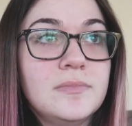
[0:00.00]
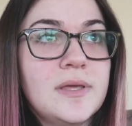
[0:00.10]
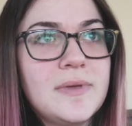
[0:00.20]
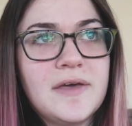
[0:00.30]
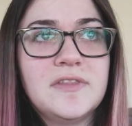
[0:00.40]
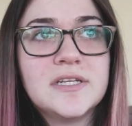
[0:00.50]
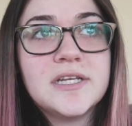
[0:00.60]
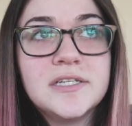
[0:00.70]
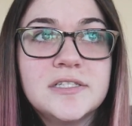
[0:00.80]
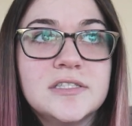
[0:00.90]
maybe have the
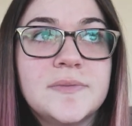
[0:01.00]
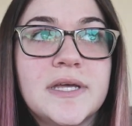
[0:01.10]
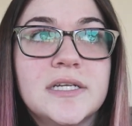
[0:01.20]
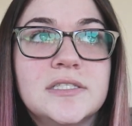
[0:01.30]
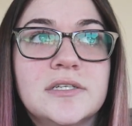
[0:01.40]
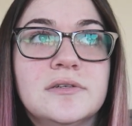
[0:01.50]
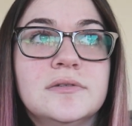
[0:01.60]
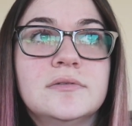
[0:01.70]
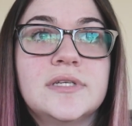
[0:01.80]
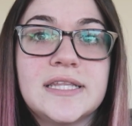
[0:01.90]
attention span to
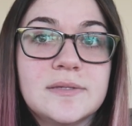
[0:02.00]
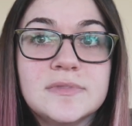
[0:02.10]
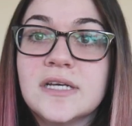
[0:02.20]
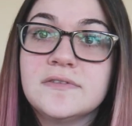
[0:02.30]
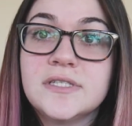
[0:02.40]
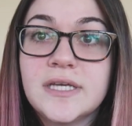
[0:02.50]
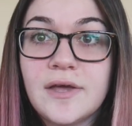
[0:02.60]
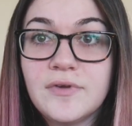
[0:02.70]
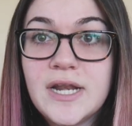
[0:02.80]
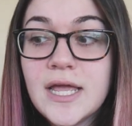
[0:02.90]
get themselves to
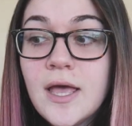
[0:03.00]
get reading,